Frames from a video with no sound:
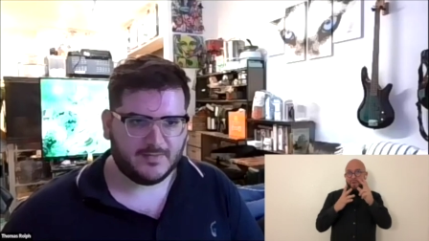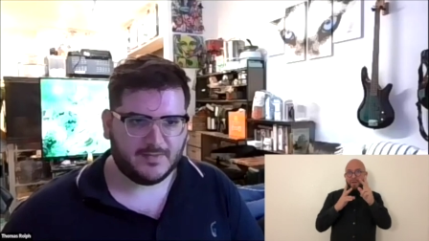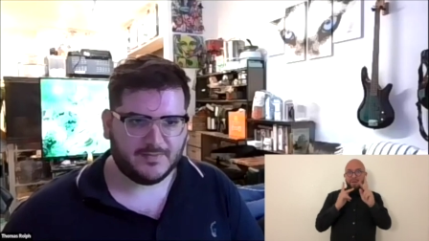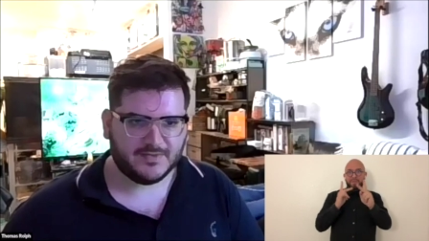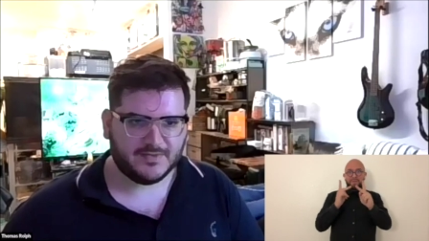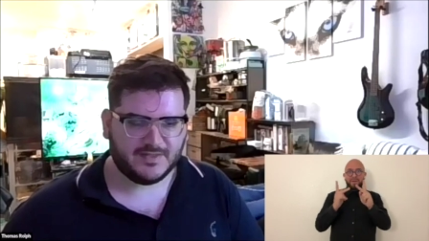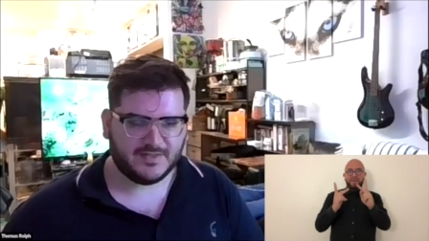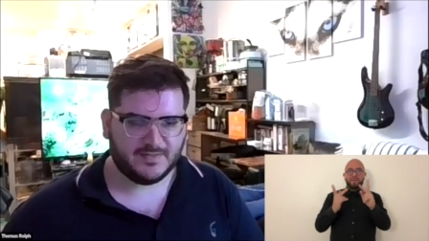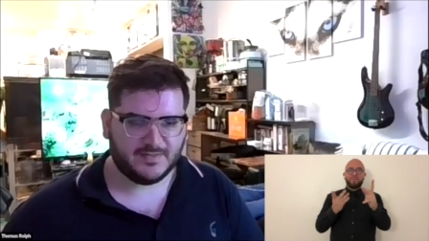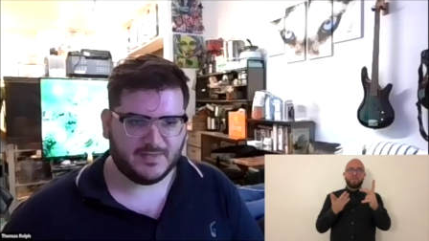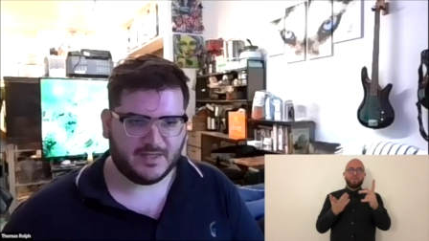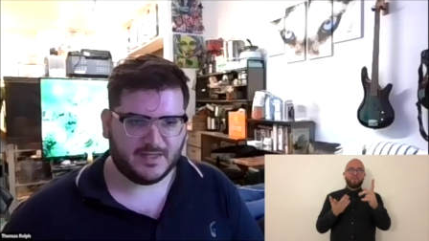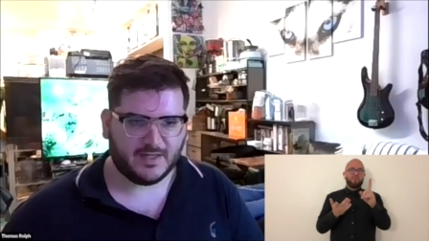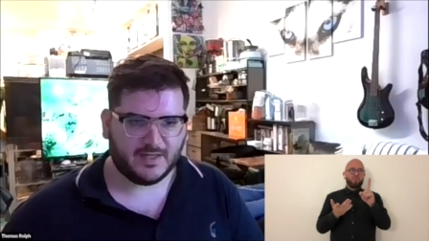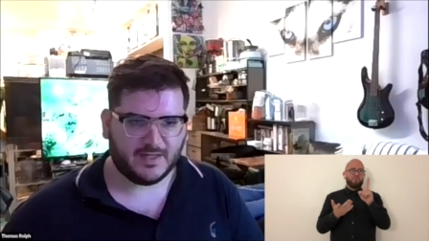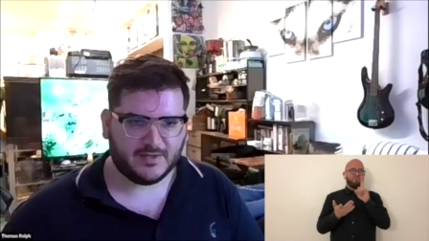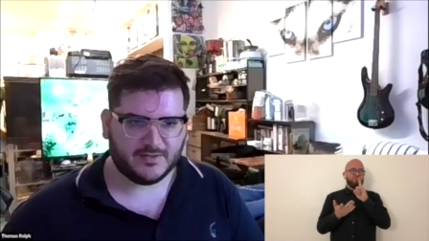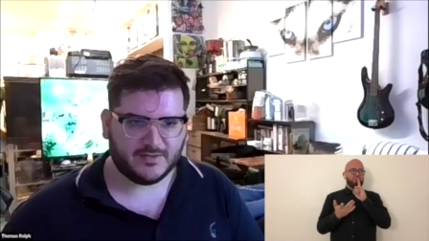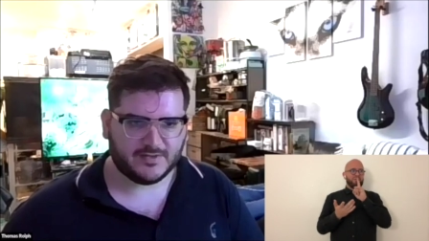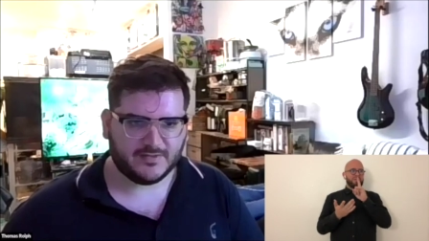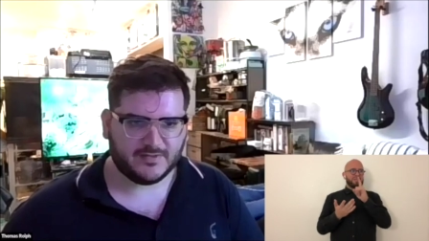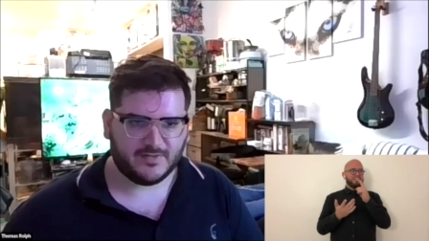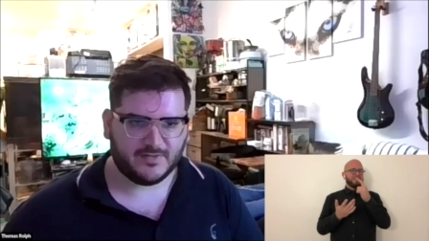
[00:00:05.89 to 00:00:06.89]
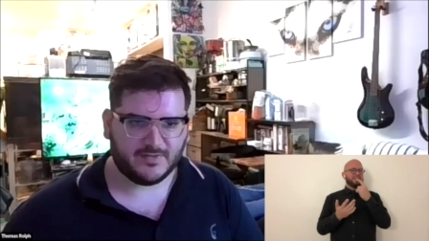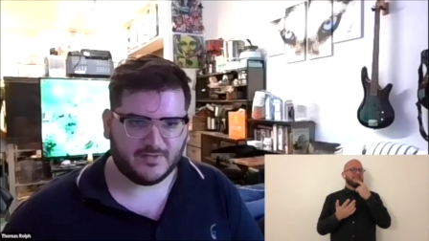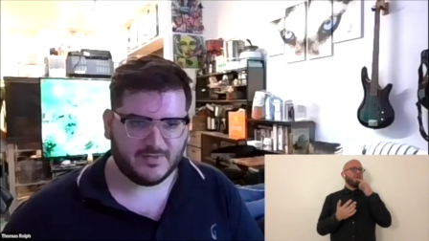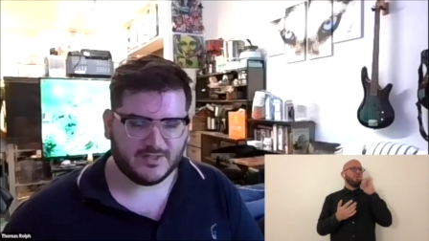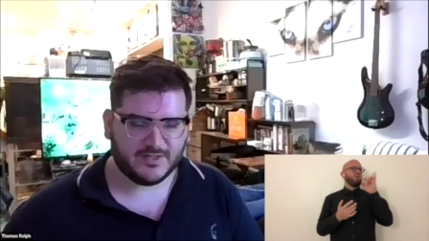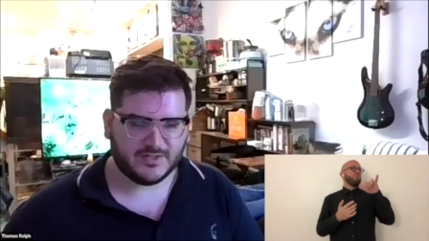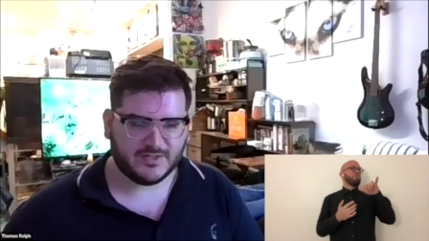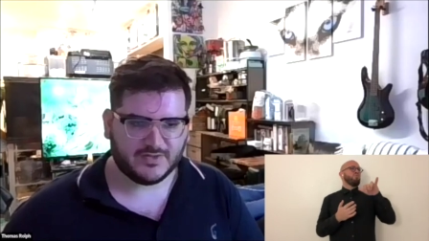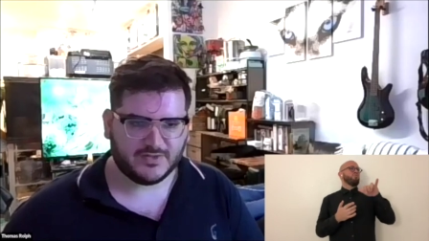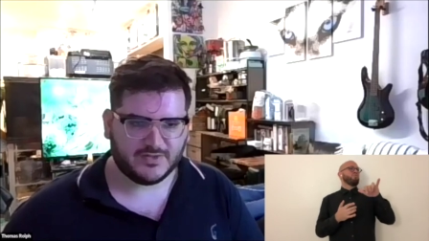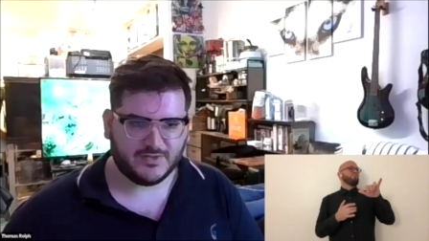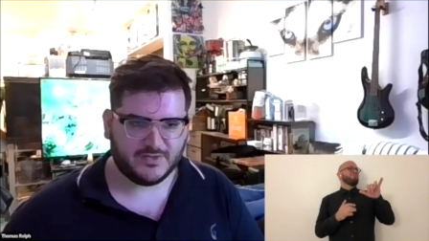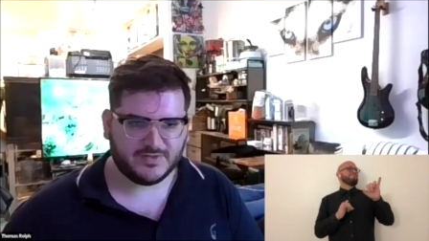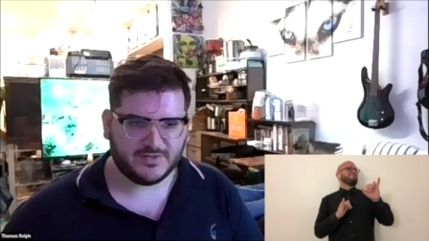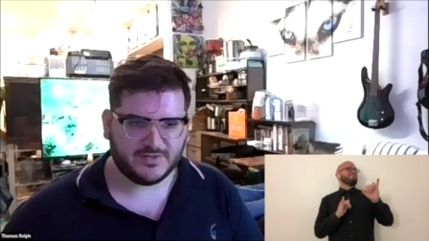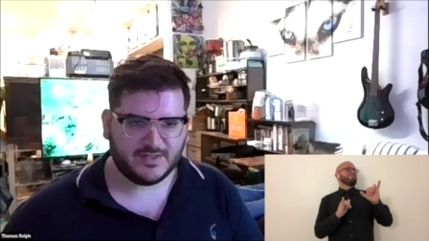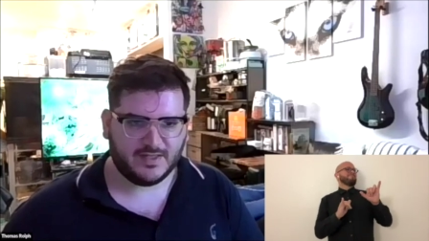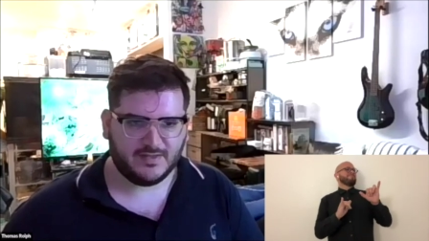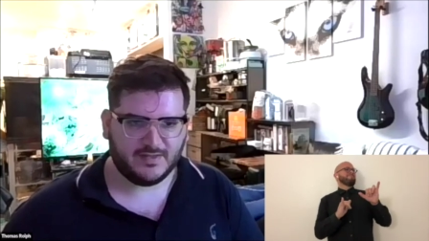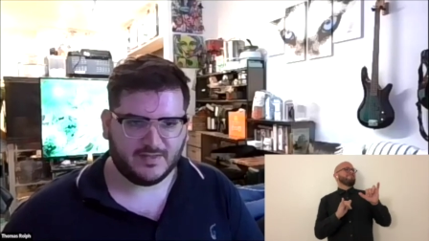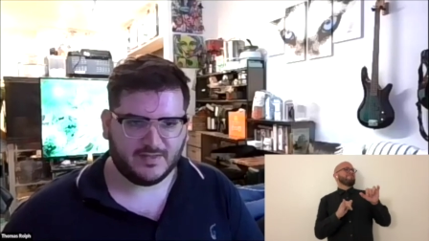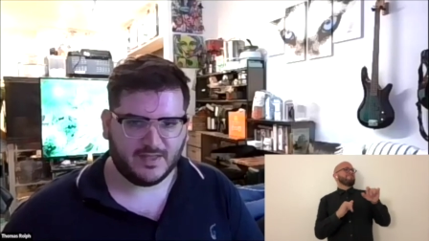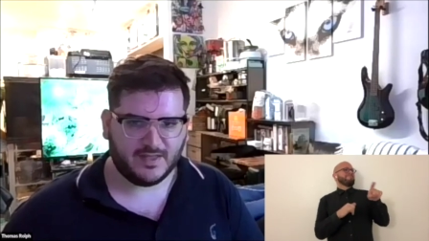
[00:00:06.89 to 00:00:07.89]
People see my colors and very much
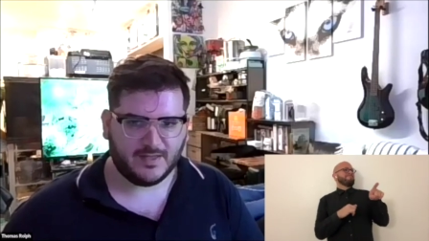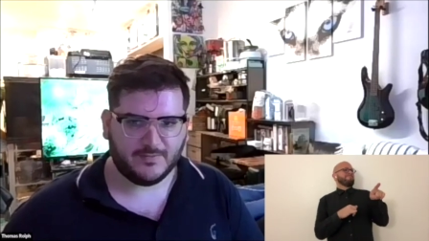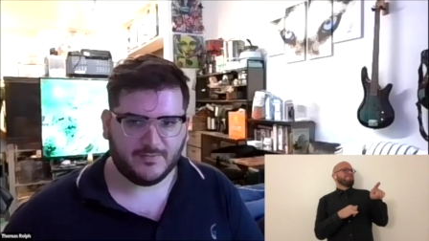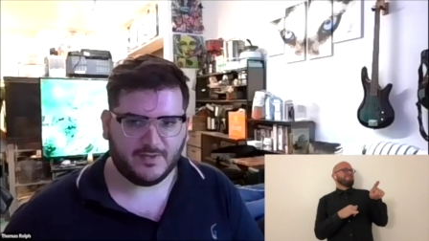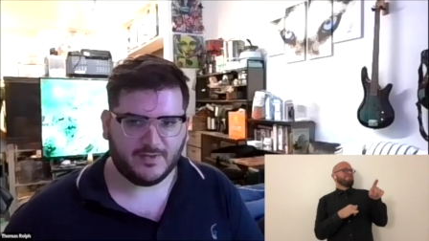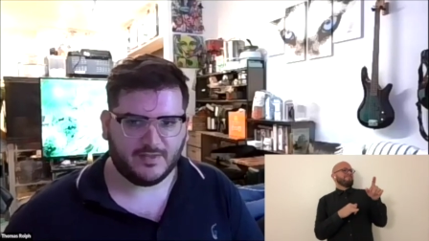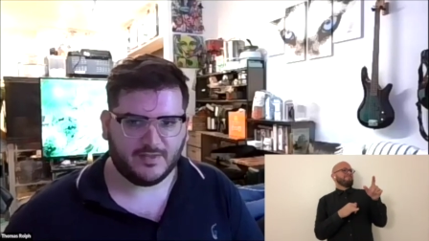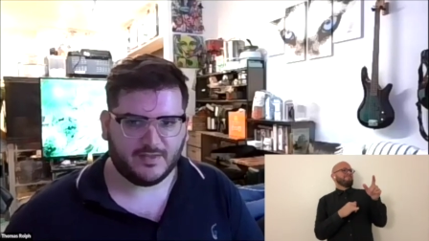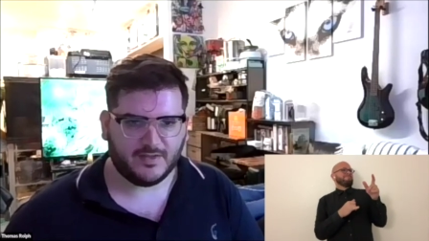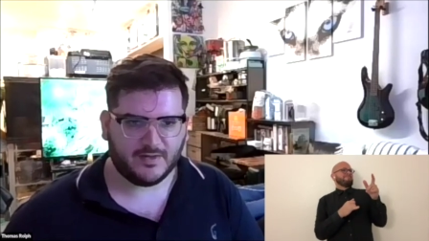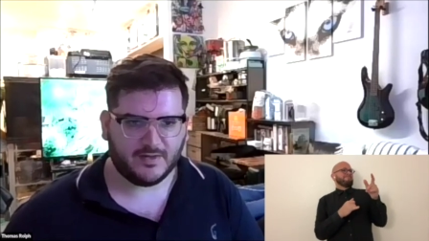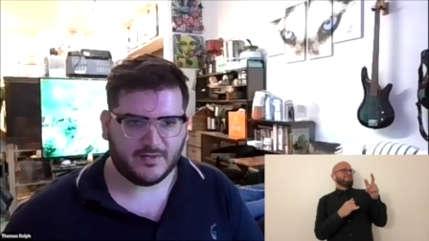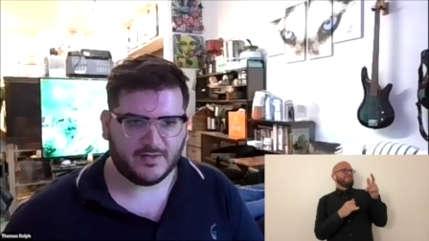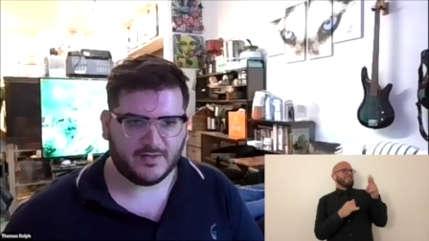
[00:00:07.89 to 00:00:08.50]
associate them with